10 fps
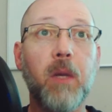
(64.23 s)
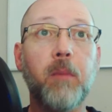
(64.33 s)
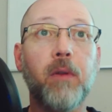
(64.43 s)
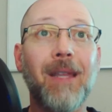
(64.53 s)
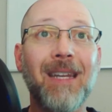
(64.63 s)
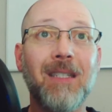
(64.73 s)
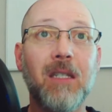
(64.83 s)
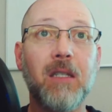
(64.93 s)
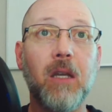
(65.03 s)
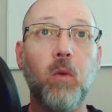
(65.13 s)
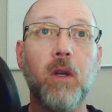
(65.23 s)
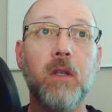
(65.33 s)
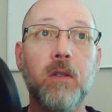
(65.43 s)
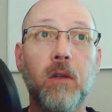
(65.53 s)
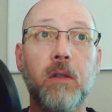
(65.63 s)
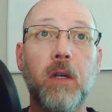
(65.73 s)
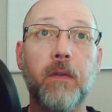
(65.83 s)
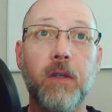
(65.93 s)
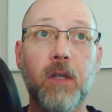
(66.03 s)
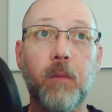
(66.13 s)
of the people then existing, were consulted
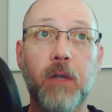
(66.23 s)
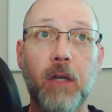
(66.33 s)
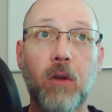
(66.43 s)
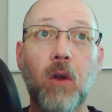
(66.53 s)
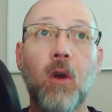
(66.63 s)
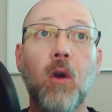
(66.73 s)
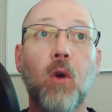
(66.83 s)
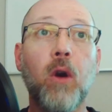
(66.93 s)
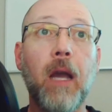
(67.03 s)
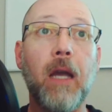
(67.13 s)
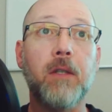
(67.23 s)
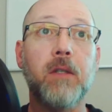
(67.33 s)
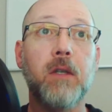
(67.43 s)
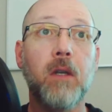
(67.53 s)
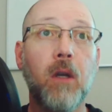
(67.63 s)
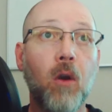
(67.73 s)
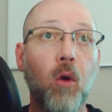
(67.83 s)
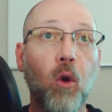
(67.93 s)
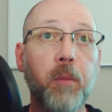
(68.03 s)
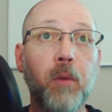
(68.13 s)
on the subject, or asked,
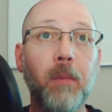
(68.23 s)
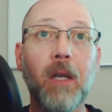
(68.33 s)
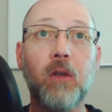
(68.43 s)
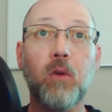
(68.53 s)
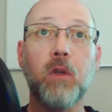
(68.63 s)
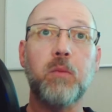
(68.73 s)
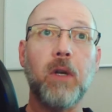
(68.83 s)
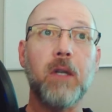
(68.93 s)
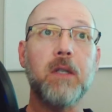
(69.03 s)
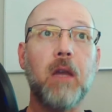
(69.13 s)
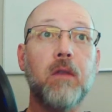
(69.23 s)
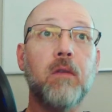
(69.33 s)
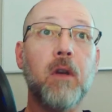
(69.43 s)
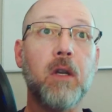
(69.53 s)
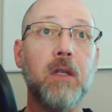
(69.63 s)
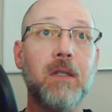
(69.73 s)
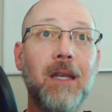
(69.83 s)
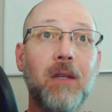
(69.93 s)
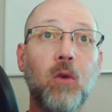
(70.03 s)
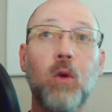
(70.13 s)
or permitted to express either their
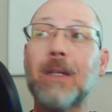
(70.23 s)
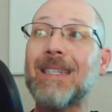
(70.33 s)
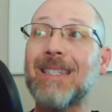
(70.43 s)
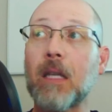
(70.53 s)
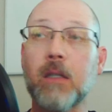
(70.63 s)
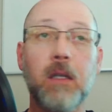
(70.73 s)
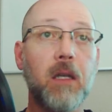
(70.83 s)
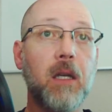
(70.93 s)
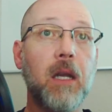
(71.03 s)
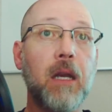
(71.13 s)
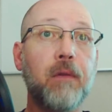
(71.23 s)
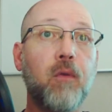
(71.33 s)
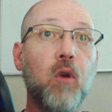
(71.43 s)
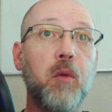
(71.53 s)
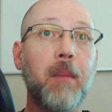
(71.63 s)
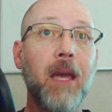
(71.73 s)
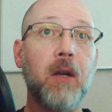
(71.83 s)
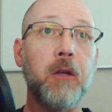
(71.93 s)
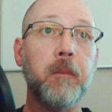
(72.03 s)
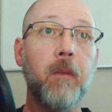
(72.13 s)
consent or dissent in any formal
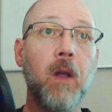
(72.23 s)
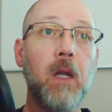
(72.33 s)
manner.